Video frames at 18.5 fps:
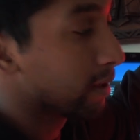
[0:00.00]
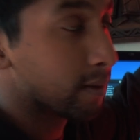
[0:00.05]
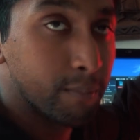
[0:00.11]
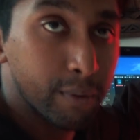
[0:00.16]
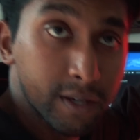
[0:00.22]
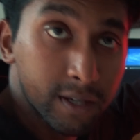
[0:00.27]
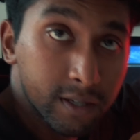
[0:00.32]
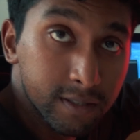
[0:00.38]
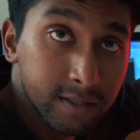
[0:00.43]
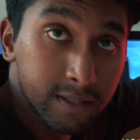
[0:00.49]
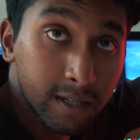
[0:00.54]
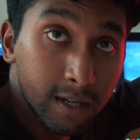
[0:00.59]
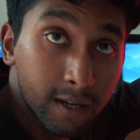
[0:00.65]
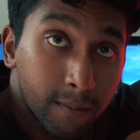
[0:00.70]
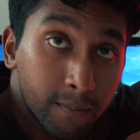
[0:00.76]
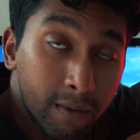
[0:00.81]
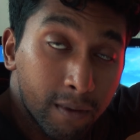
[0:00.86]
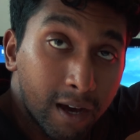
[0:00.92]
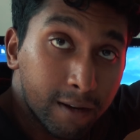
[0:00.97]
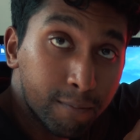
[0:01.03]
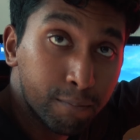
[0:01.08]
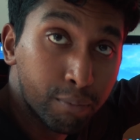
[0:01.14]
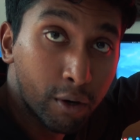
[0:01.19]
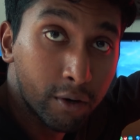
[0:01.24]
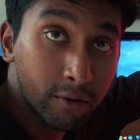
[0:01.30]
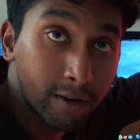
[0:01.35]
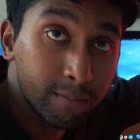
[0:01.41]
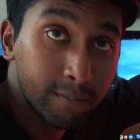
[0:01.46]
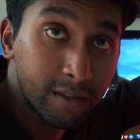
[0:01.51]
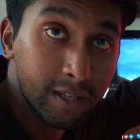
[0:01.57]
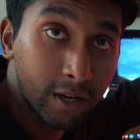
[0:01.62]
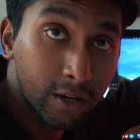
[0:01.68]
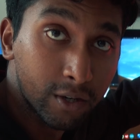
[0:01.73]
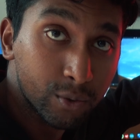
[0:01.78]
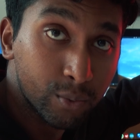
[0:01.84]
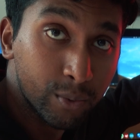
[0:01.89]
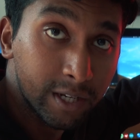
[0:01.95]
because I programmed the
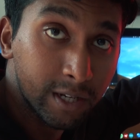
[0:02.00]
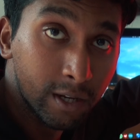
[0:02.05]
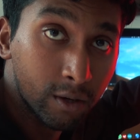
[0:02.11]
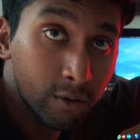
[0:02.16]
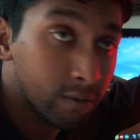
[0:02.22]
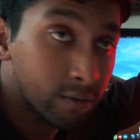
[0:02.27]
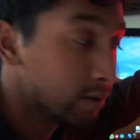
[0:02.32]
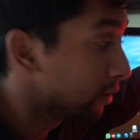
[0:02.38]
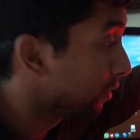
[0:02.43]
Arduino